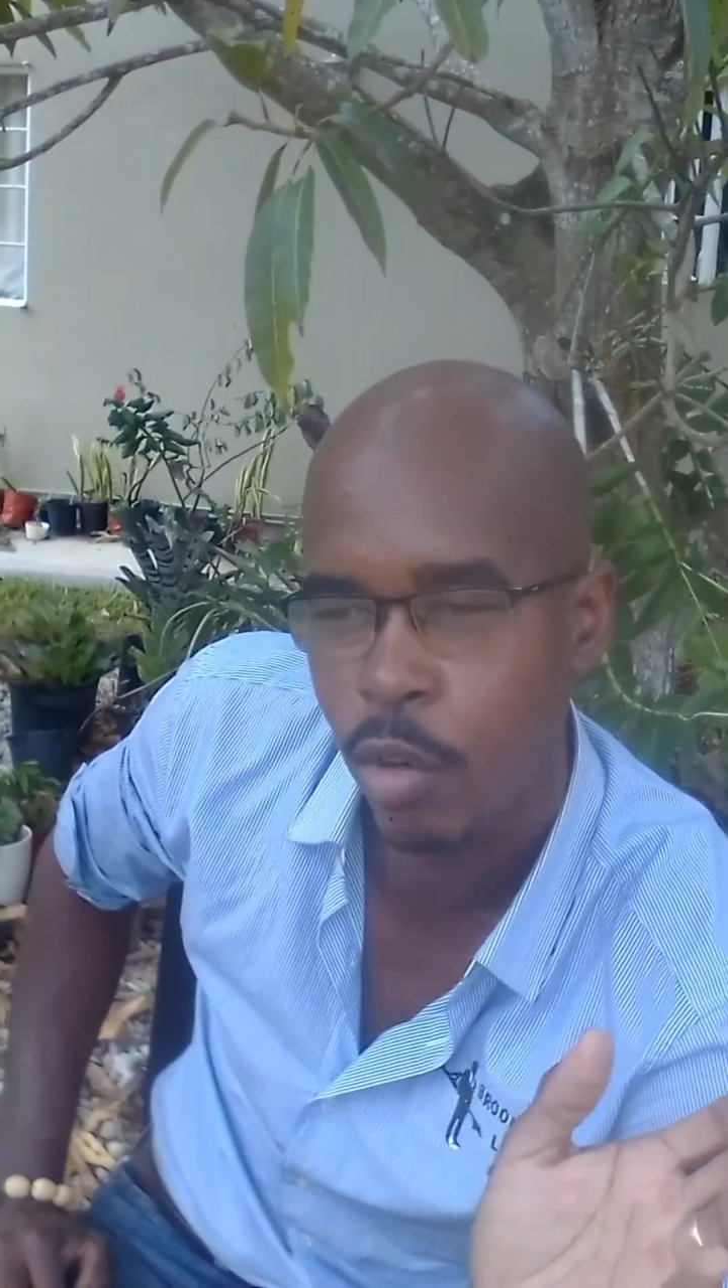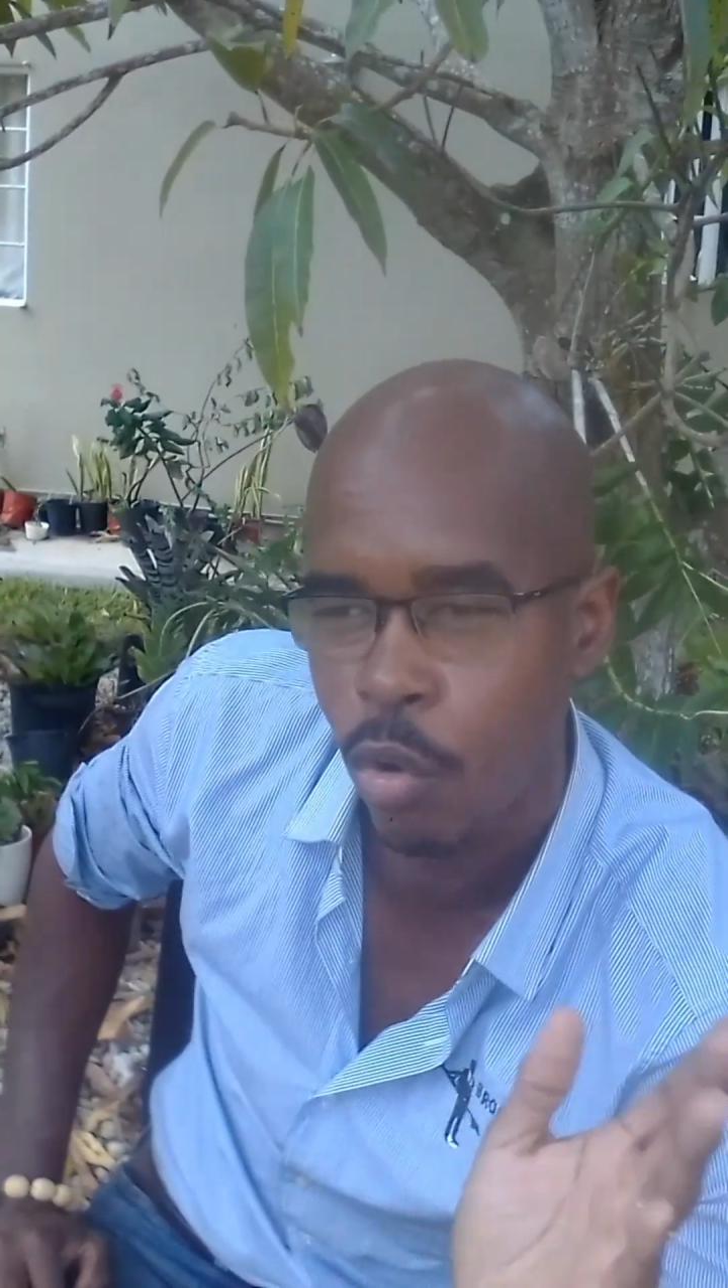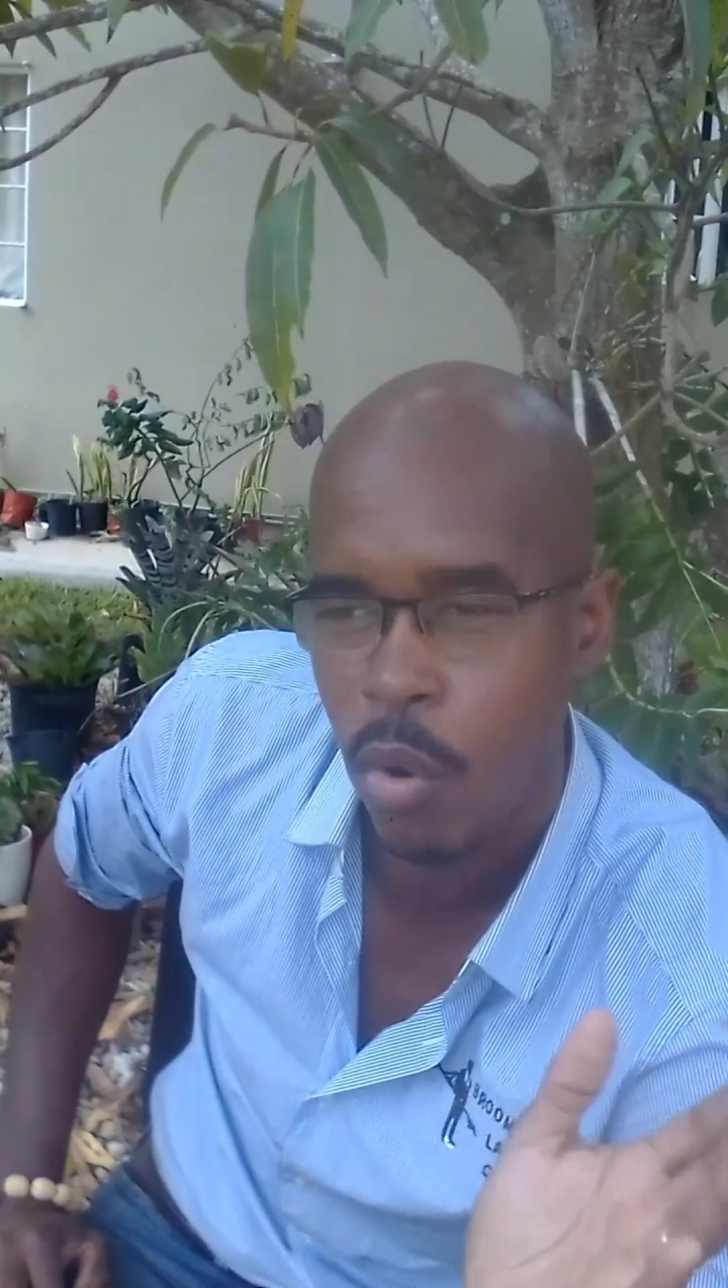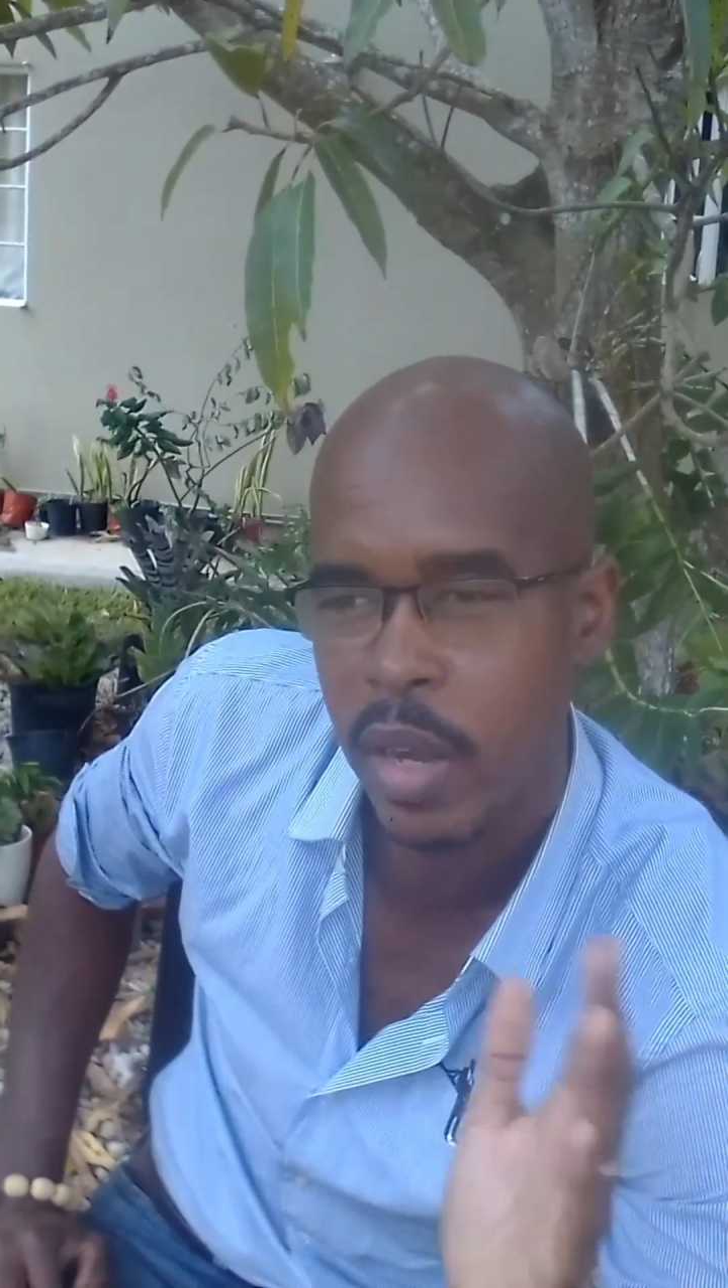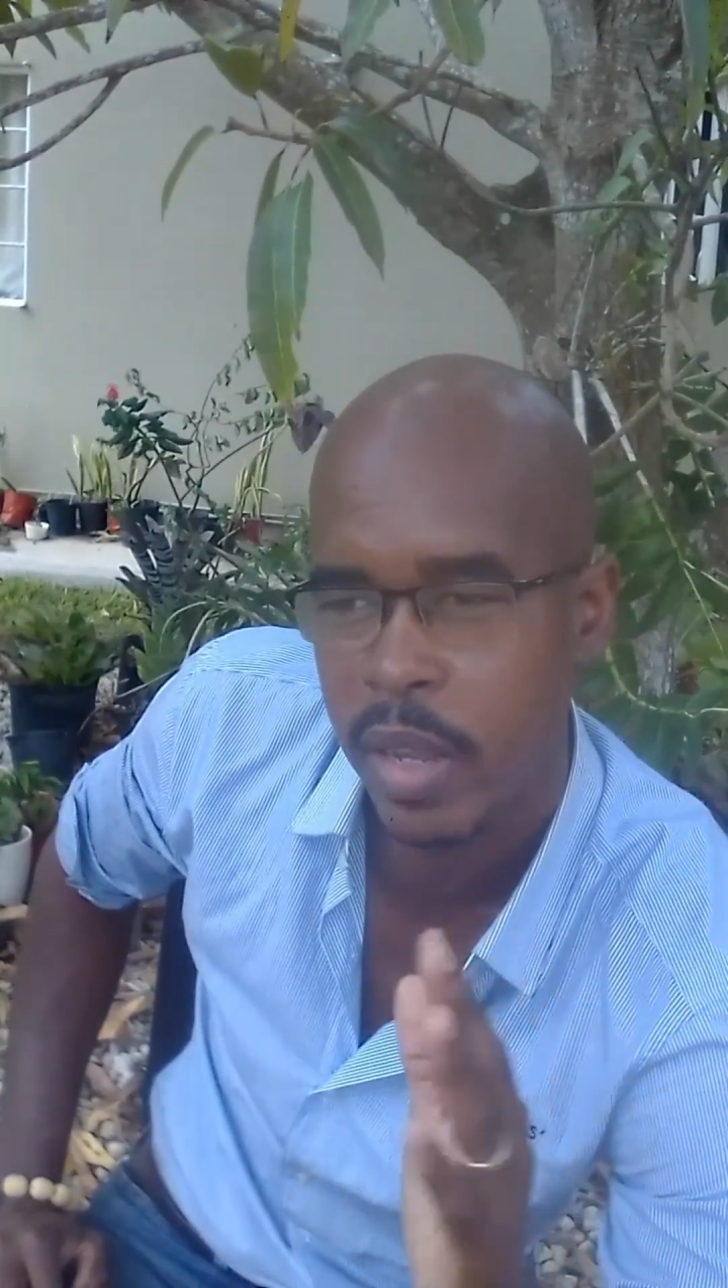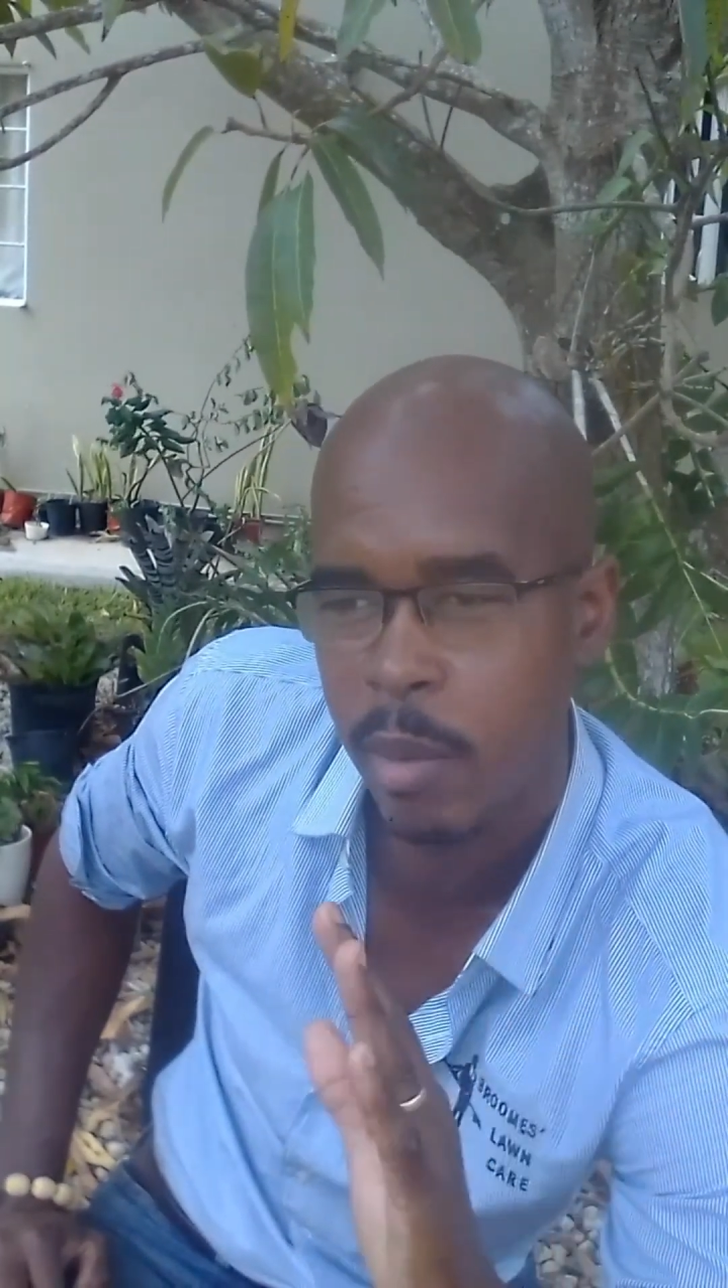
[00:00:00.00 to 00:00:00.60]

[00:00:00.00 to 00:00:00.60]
grow and